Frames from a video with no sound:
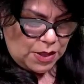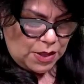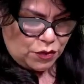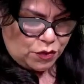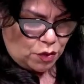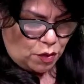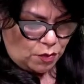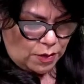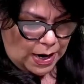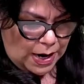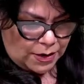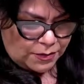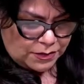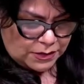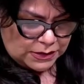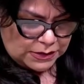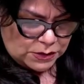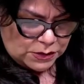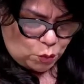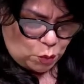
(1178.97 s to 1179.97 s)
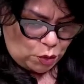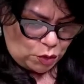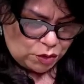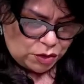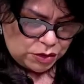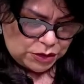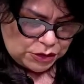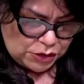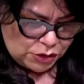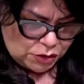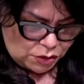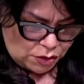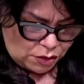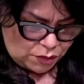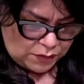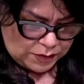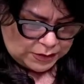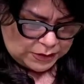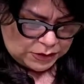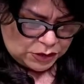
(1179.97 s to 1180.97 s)
Throw out this worthless
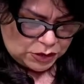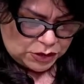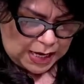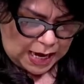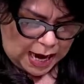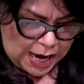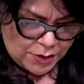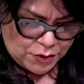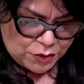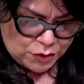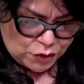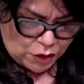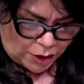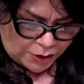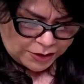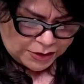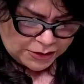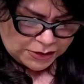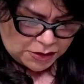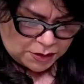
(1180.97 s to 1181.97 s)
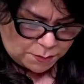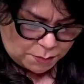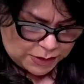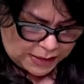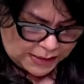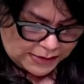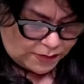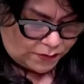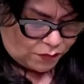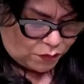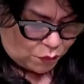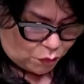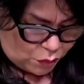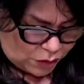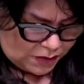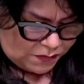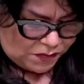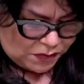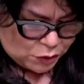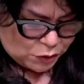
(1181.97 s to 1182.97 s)
servant into the outer darkness in the place of
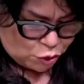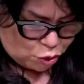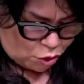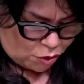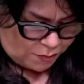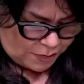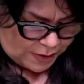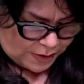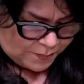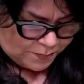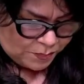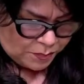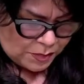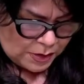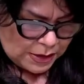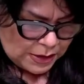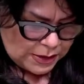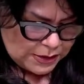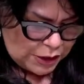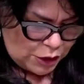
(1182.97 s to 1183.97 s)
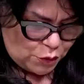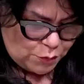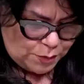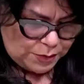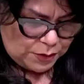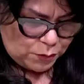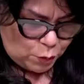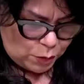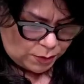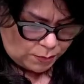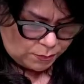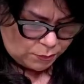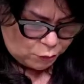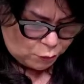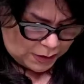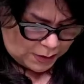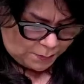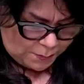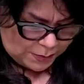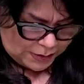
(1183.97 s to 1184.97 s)
grief and torment. There will be
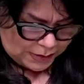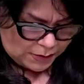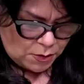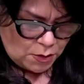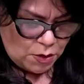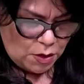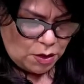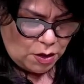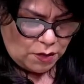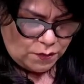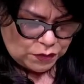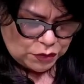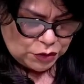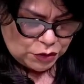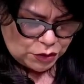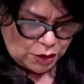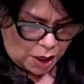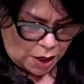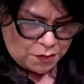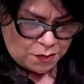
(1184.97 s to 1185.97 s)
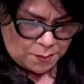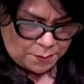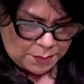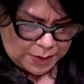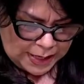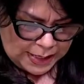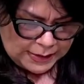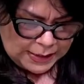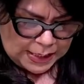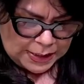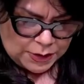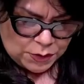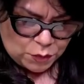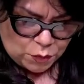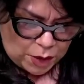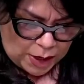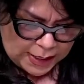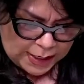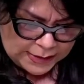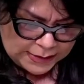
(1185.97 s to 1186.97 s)
weeping over sorrow and pain and
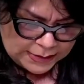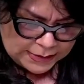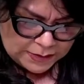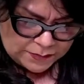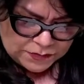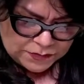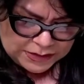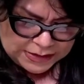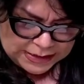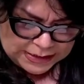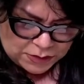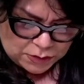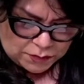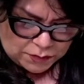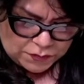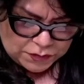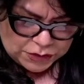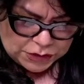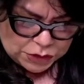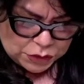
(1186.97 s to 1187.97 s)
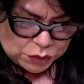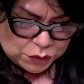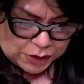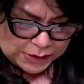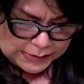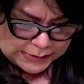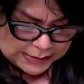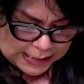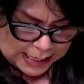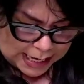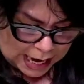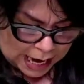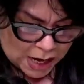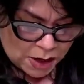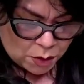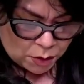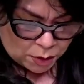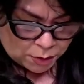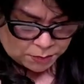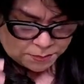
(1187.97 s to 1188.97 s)
grinding of teeth over distress and
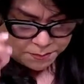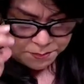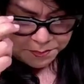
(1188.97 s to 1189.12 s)
anger.